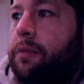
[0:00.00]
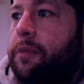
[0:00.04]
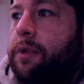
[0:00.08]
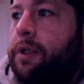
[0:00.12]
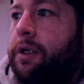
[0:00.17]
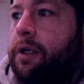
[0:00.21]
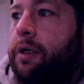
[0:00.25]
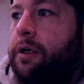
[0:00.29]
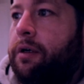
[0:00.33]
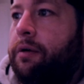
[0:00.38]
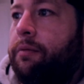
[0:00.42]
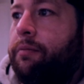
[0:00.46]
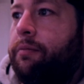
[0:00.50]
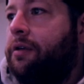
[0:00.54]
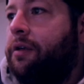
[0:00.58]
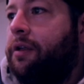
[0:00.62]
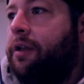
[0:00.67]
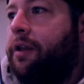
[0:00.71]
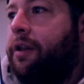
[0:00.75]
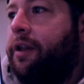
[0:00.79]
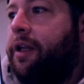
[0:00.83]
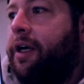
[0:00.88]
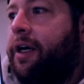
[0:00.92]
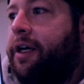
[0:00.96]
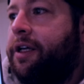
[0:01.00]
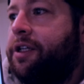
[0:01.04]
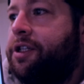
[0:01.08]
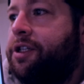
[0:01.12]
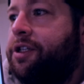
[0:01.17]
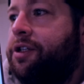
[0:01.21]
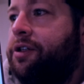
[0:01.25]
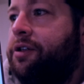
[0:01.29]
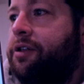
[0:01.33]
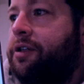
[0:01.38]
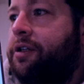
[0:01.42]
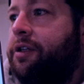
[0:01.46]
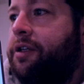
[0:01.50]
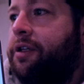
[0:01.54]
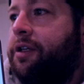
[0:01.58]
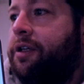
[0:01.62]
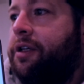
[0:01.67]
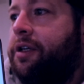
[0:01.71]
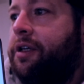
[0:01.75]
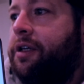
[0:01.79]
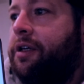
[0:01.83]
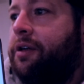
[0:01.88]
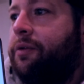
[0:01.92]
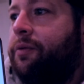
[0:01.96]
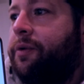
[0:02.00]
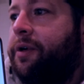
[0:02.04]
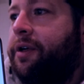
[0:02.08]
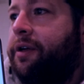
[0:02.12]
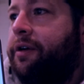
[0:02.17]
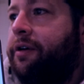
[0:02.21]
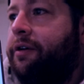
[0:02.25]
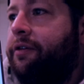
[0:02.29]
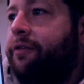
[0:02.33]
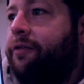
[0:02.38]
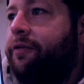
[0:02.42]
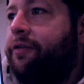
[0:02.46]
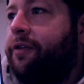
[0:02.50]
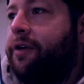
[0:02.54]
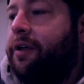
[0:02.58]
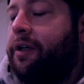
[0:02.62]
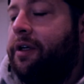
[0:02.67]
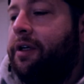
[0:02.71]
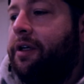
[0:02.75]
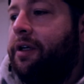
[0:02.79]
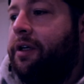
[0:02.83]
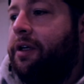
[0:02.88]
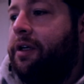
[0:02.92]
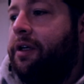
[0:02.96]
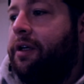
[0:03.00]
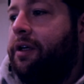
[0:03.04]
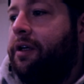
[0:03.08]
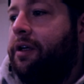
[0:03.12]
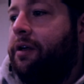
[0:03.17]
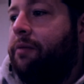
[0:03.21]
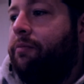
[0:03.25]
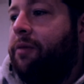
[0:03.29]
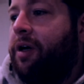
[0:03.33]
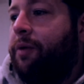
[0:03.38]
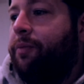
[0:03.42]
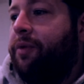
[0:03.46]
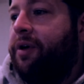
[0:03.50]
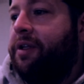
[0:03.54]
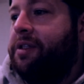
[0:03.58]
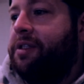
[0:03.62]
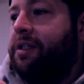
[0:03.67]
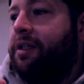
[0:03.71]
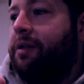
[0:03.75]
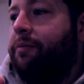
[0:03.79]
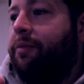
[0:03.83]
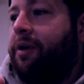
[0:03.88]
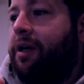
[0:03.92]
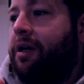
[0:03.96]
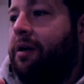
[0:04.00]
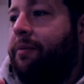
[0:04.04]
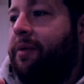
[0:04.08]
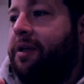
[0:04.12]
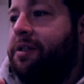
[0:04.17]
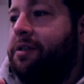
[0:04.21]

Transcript: There. That should get rid of my buttons at the bottom.